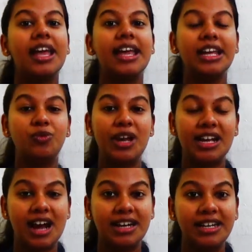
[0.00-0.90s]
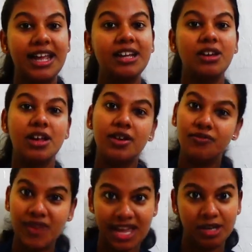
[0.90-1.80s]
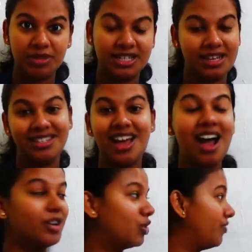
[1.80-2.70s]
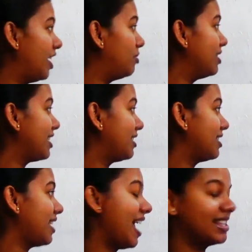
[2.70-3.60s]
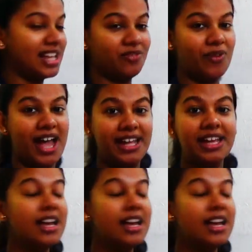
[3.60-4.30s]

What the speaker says: it will contain variables, that is the unknown variables such as x and y,